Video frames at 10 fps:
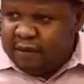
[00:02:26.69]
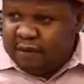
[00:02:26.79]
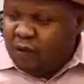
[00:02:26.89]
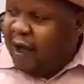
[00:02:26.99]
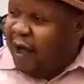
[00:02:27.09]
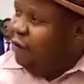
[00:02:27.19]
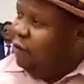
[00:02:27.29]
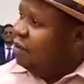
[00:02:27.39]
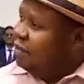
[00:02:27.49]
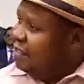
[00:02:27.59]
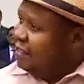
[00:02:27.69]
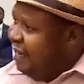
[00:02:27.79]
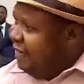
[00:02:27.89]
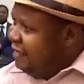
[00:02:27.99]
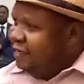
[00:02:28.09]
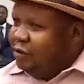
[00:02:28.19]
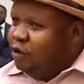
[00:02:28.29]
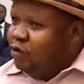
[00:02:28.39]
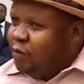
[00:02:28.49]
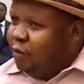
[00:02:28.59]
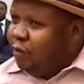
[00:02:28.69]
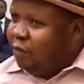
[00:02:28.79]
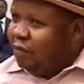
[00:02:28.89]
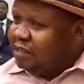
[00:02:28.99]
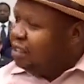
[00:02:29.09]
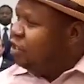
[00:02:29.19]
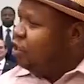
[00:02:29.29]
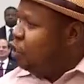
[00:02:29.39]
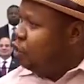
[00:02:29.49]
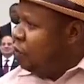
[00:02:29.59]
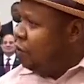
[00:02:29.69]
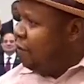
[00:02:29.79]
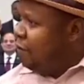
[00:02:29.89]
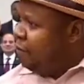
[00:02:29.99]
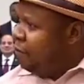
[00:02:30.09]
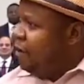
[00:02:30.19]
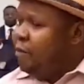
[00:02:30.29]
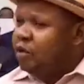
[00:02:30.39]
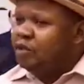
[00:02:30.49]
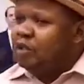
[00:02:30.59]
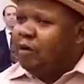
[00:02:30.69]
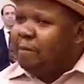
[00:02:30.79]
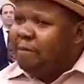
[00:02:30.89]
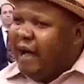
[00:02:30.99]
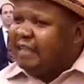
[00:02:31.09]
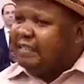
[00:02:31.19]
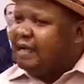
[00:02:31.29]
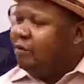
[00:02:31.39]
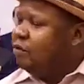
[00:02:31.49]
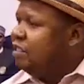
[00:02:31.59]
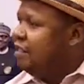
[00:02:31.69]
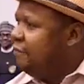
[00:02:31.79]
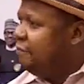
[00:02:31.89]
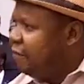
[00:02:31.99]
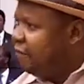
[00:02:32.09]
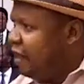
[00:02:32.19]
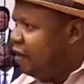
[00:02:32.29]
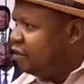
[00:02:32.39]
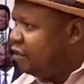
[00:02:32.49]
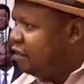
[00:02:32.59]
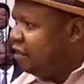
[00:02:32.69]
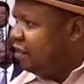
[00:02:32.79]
So how does the tent in your room secure you from the mosquito bite that you sit in front of your house?